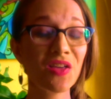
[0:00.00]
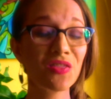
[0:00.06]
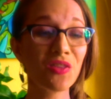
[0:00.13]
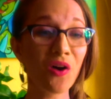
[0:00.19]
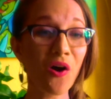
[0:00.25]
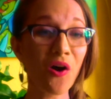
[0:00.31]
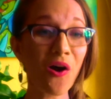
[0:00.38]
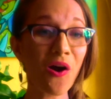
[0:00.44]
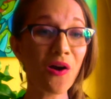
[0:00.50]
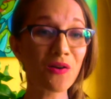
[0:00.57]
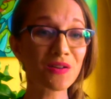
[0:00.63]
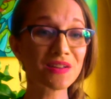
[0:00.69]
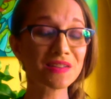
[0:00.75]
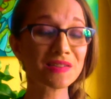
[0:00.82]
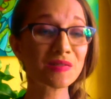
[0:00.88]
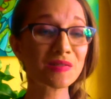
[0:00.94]
The
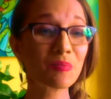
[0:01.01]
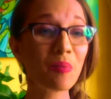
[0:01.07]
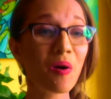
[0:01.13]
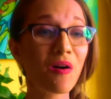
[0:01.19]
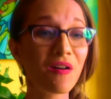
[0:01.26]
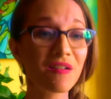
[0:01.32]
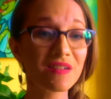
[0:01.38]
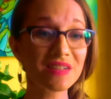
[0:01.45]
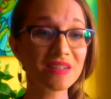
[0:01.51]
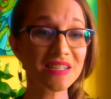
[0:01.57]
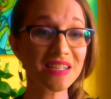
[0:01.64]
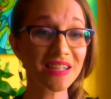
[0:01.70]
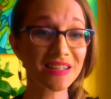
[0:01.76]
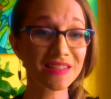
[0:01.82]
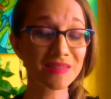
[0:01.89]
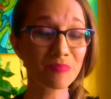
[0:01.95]
hardest part
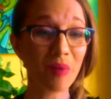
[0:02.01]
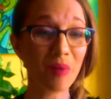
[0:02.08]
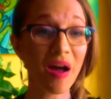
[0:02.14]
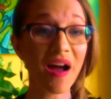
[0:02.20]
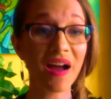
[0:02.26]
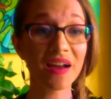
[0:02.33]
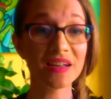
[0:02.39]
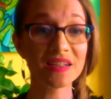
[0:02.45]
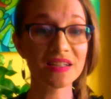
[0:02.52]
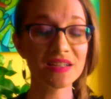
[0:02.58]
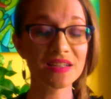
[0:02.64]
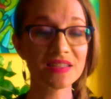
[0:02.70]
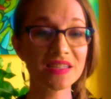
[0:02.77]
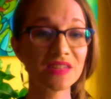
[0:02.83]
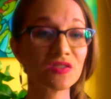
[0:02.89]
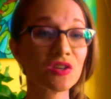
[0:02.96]
is behind
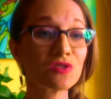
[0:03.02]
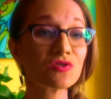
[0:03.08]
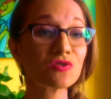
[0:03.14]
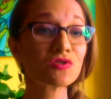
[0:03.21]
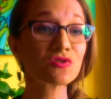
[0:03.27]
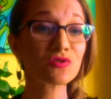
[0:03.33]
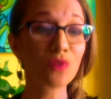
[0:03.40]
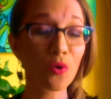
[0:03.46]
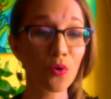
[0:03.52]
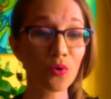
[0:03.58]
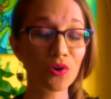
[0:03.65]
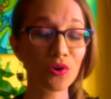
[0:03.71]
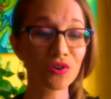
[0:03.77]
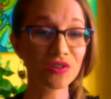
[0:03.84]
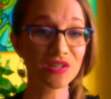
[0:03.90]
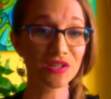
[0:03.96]
us, and that's so
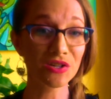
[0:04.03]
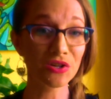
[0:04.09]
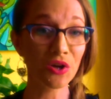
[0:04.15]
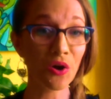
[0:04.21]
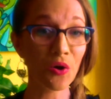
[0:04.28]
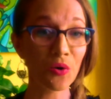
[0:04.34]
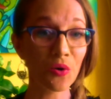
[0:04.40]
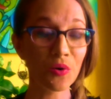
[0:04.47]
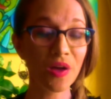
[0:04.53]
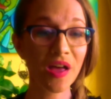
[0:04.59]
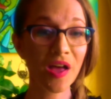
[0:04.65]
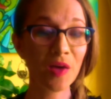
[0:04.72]
good to know,